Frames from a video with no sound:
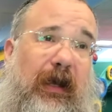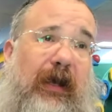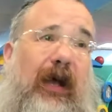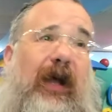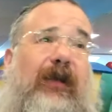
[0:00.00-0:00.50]

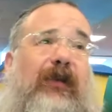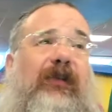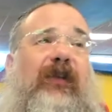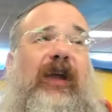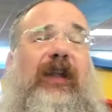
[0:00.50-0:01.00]
An idol
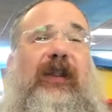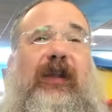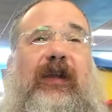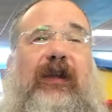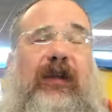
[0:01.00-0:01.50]
is
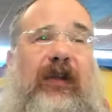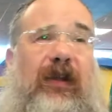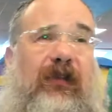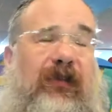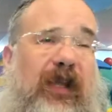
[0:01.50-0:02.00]
anything
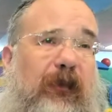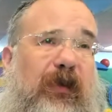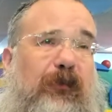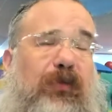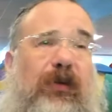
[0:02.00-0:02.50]
that is deemed
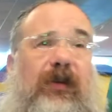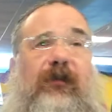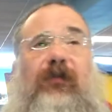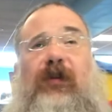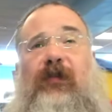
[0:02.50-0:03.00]

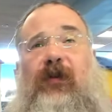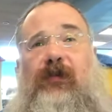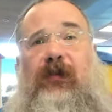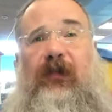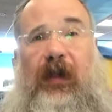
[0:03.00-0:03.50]
important for its
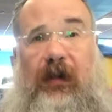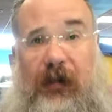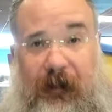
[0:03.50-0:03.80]
own sake.